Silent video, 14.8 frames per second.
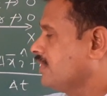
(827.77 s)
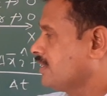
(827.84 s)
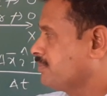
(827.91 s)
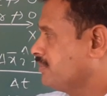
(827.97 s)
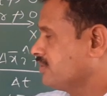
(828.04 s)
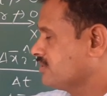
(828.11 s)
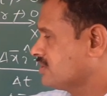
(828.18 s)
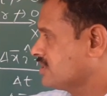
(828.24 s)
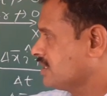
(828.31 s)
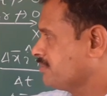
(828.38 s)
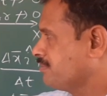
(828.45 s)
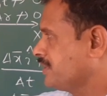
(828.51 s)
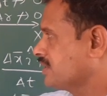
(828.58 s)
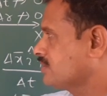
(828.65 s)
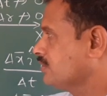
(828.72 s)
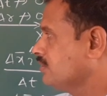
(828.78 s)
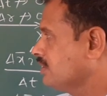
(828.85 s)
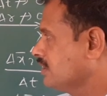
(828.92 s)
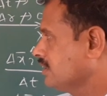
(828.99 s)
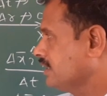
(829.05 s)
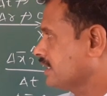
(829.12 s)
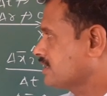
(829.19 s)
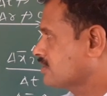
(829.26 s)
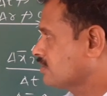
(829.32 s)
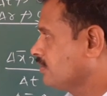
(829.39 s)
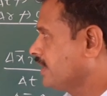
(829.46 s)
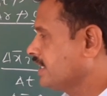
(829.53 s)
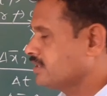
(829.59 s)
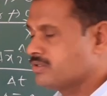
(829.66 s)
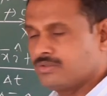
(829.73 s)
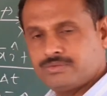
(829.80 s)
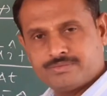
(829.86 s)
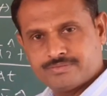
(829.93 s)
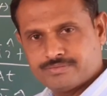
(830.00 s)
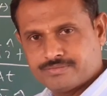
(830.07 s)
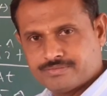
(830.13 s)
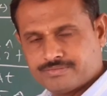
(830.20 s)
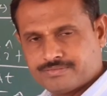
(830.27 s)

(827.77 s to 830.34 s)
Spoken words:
for position P2 x2 y2.